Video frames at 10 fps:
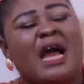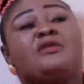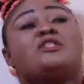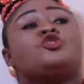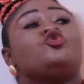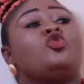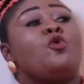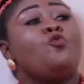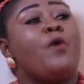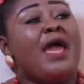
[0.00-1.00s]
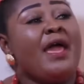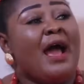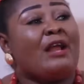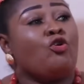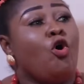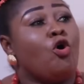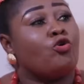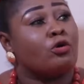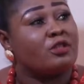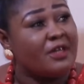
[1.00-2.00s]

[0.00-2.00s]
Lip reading: There is no way an okra